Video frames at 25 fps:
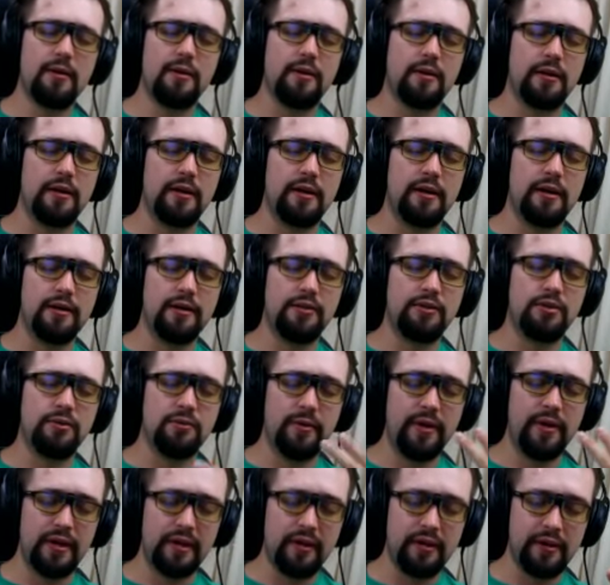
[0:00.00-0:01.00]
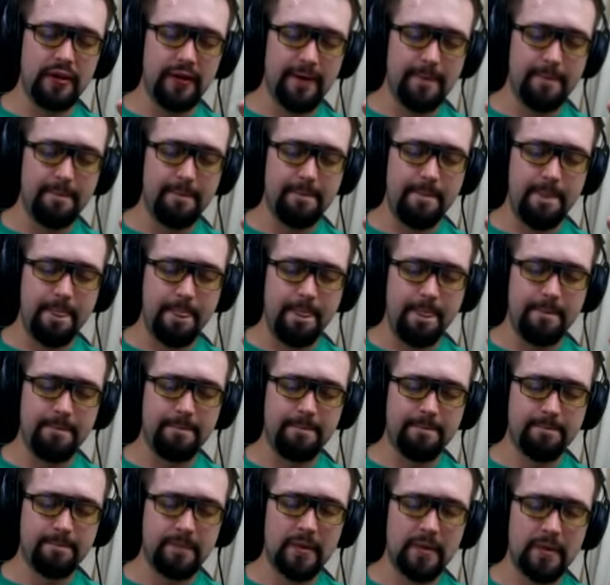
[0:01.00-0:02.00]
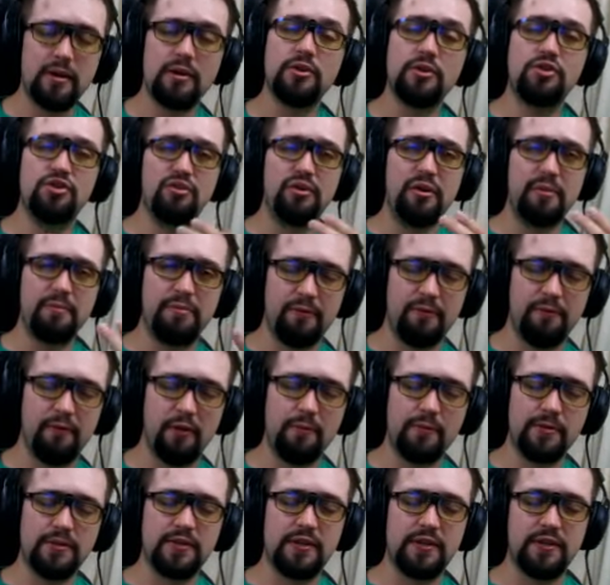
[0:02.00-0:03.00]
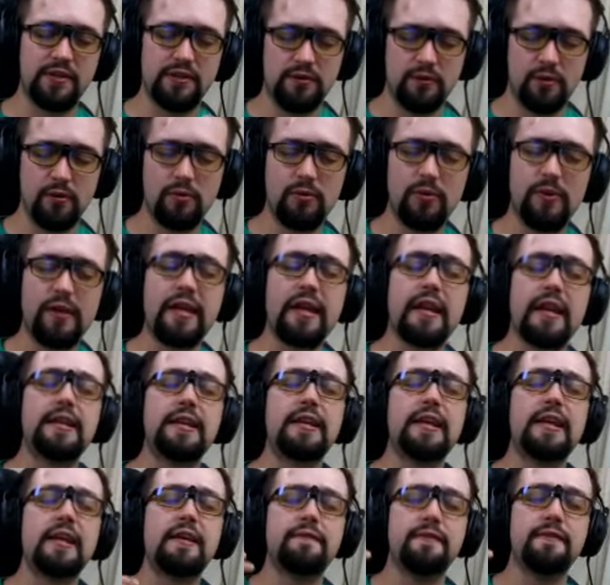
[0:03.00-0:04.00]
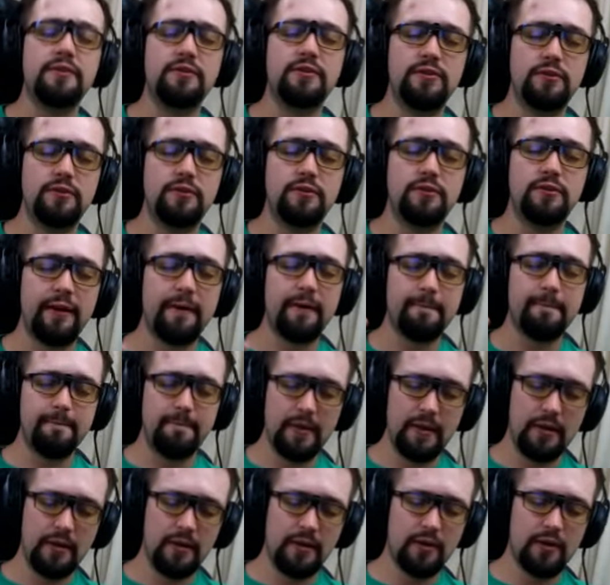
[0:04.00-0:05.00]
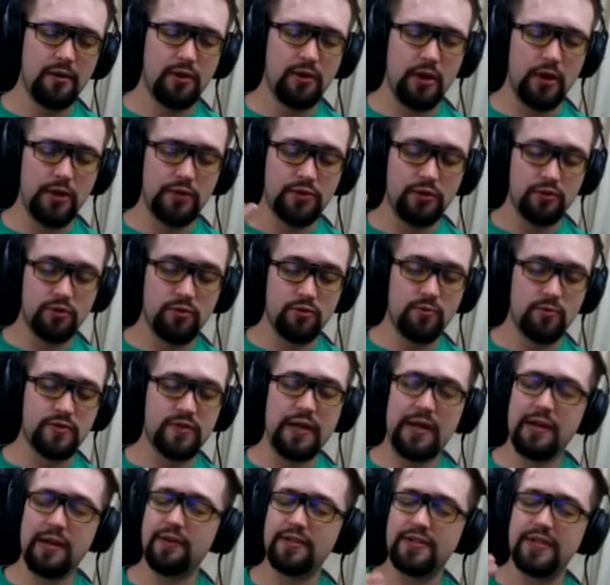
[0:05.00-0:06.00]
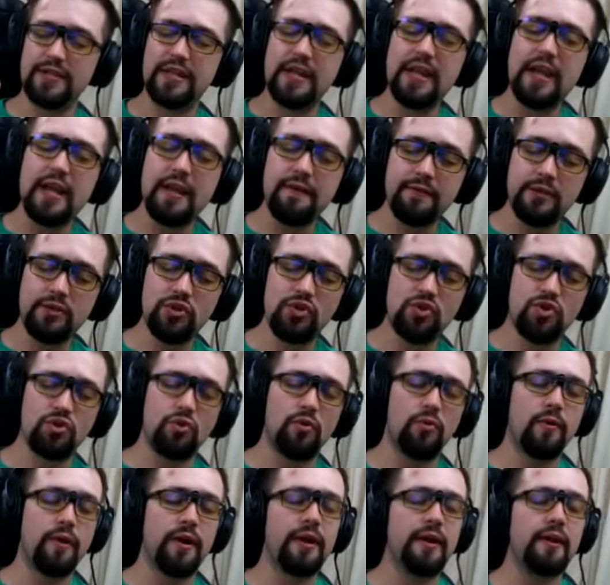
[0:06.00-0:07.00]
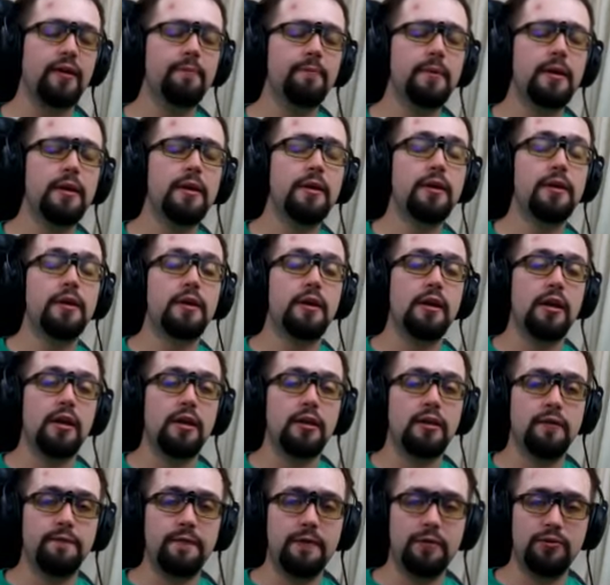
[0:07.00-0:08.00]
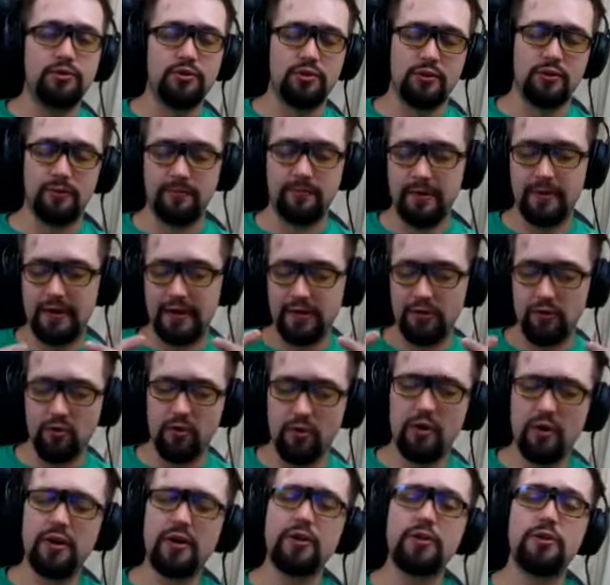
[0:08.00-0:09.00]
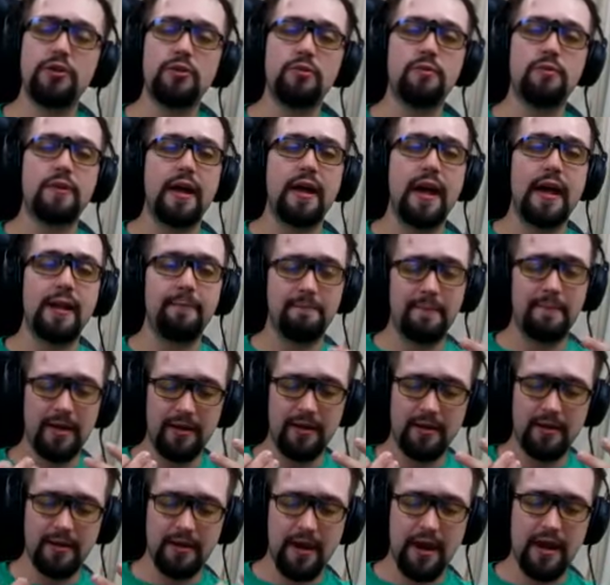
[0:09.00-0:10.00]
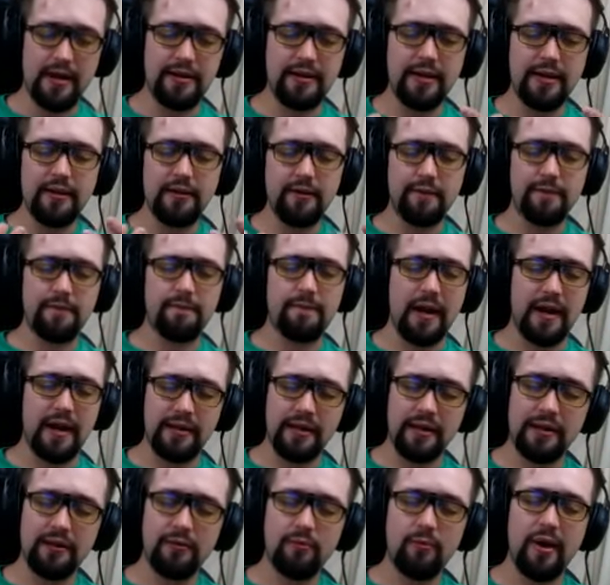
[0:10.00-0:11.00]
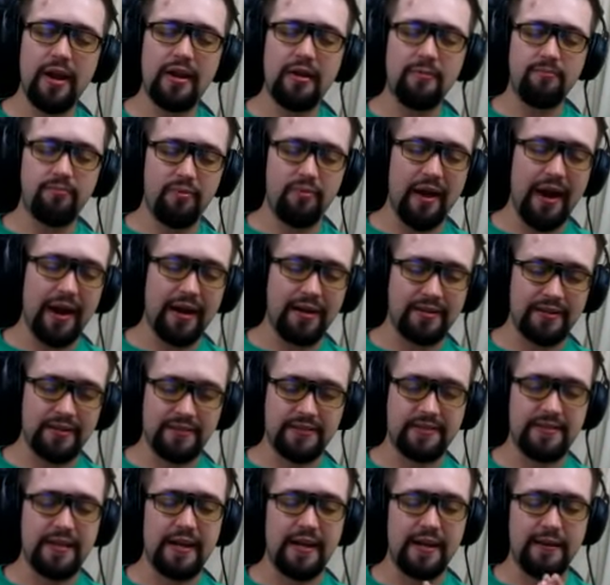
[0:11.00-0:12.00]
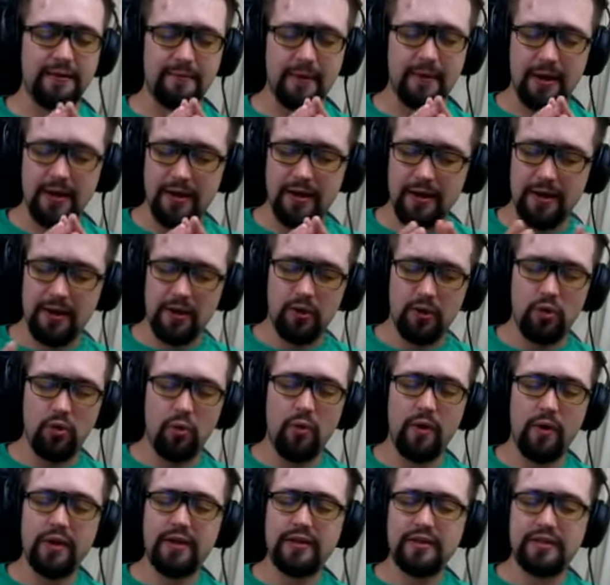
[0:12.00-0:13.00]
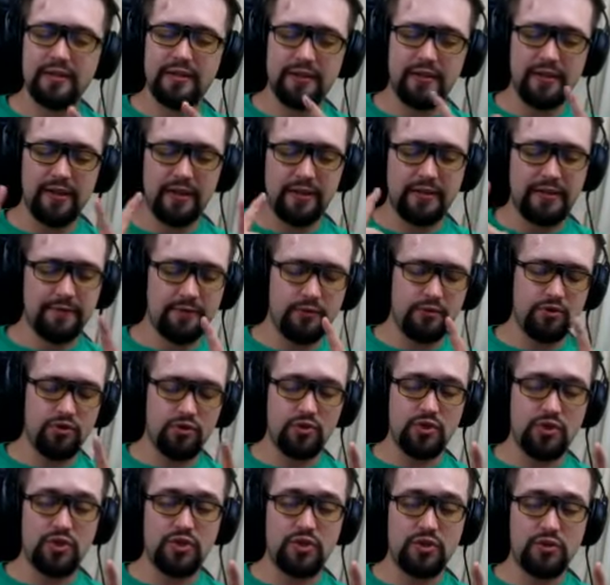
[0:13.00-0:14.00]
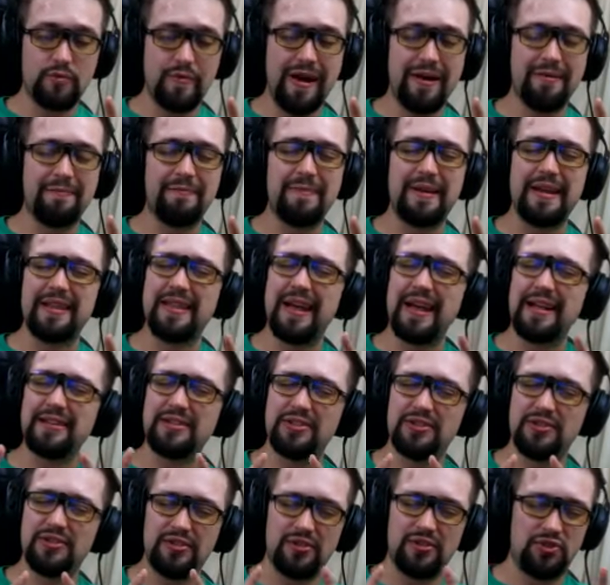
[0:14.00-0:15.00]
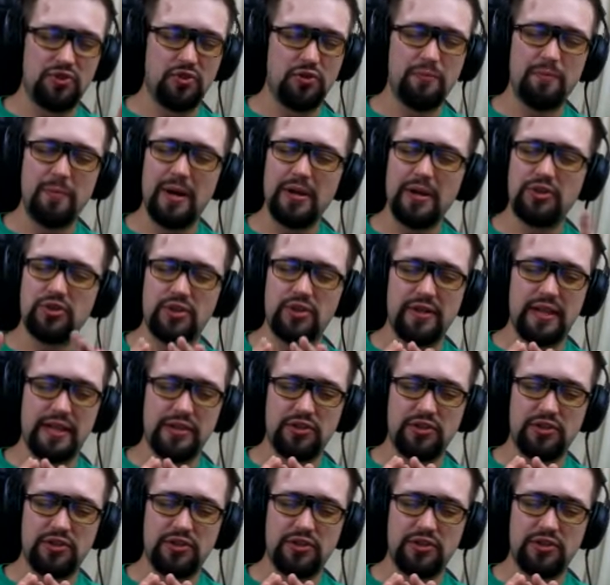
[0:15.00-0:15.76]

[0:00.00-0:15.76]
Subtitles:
doing doing performances locally and even doing concerts, recitals, and even touring in the future. But in order to do that, I need a way to practice, and going to like different churches around me, that's too much